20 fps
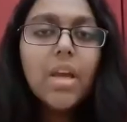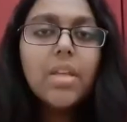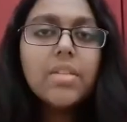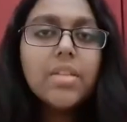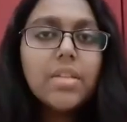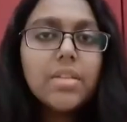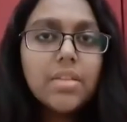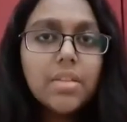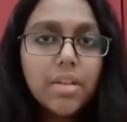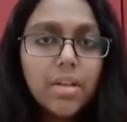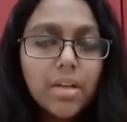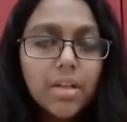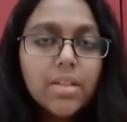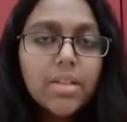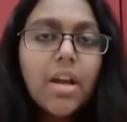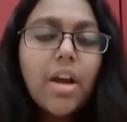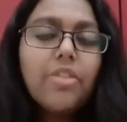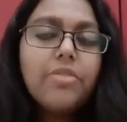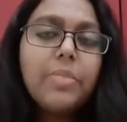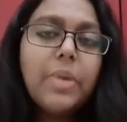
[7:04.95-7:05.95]
The third
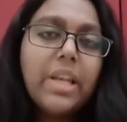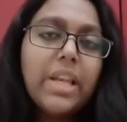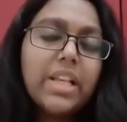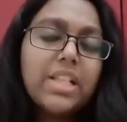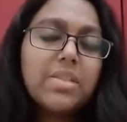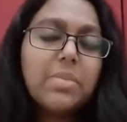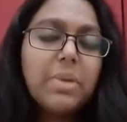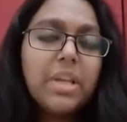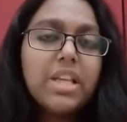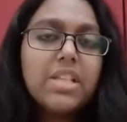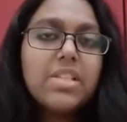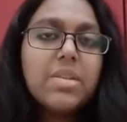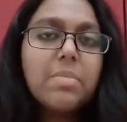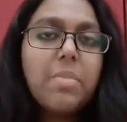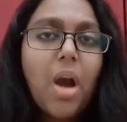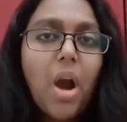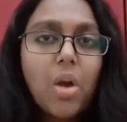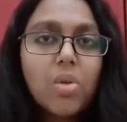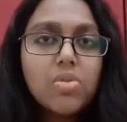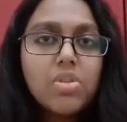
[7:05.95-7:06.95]
graph mainly explains
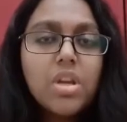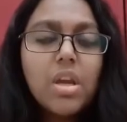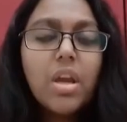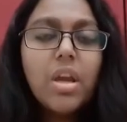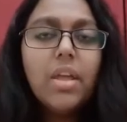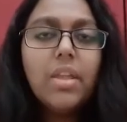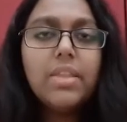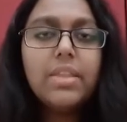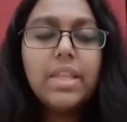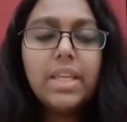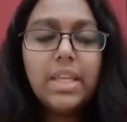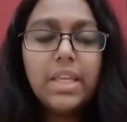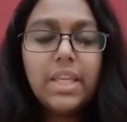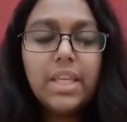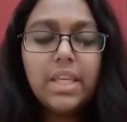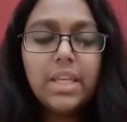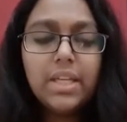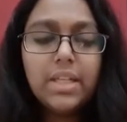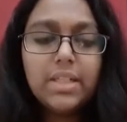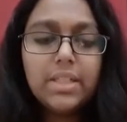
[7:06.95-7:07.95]
about
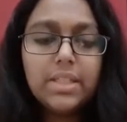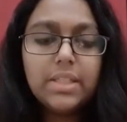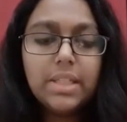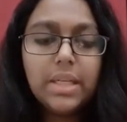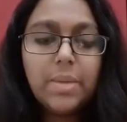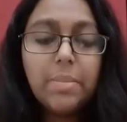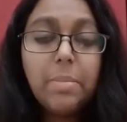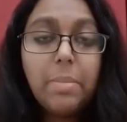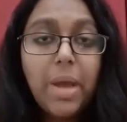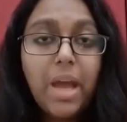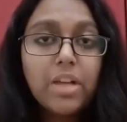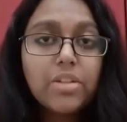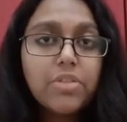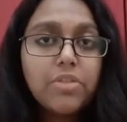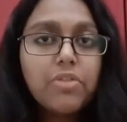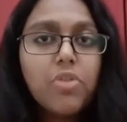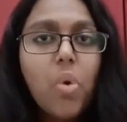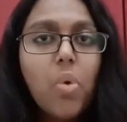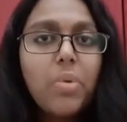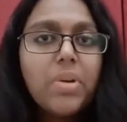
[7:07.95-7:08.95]
the impact
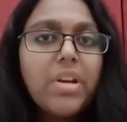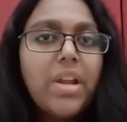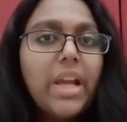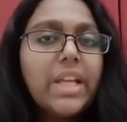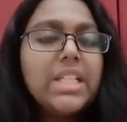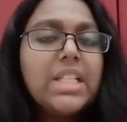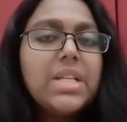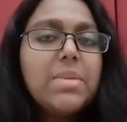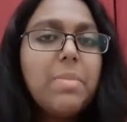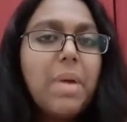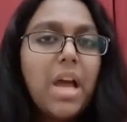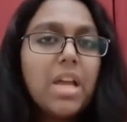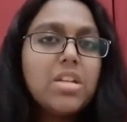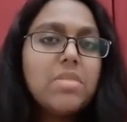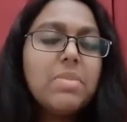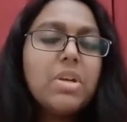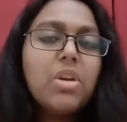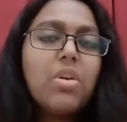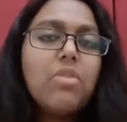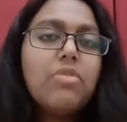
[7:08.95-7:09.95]
of COVID-19
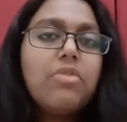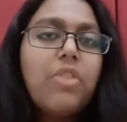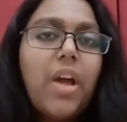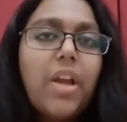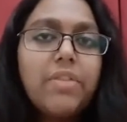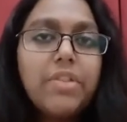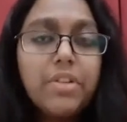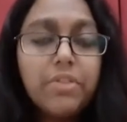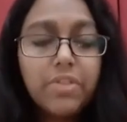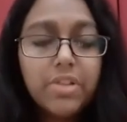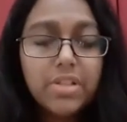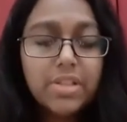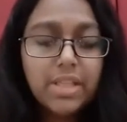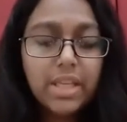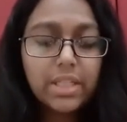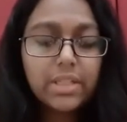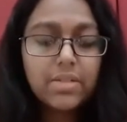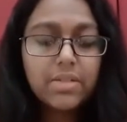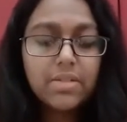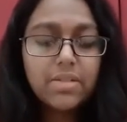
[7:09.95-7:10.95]
pandemic on 5 different
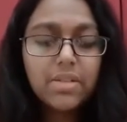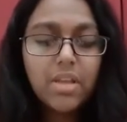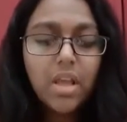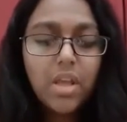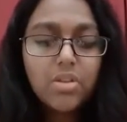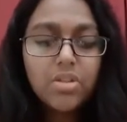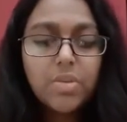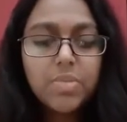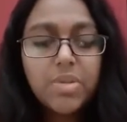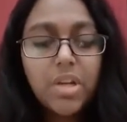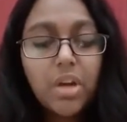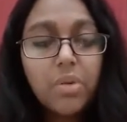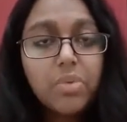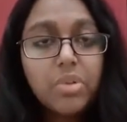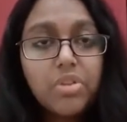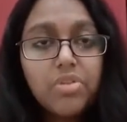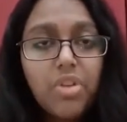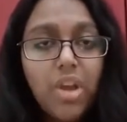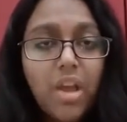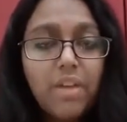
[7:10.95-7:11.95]
sectors. So I'm starting
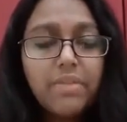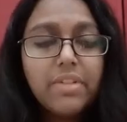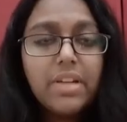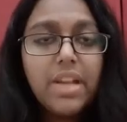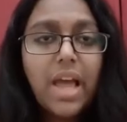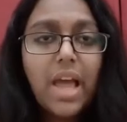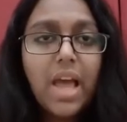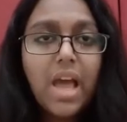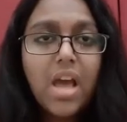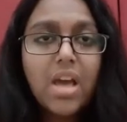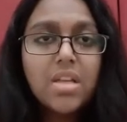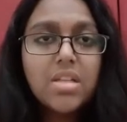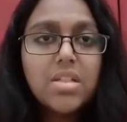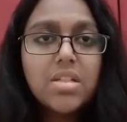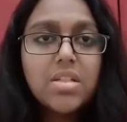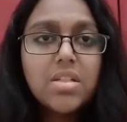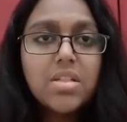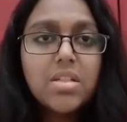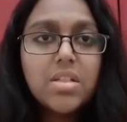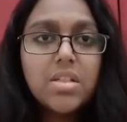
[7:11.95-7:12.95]
with the travel
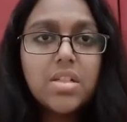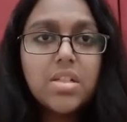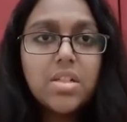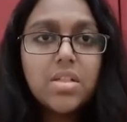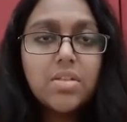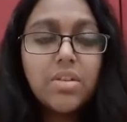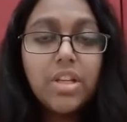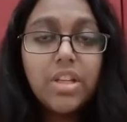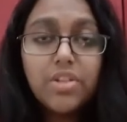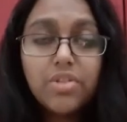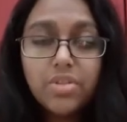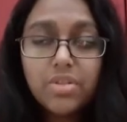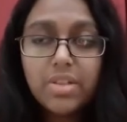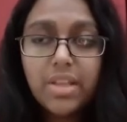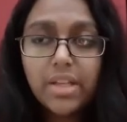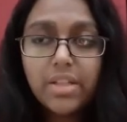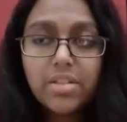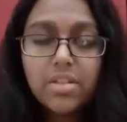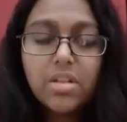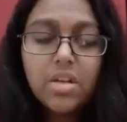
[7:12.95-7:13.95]
and leisure
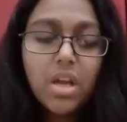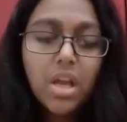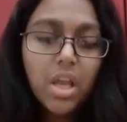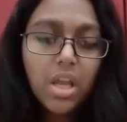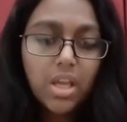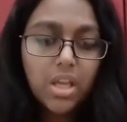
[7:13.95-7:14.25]
sector.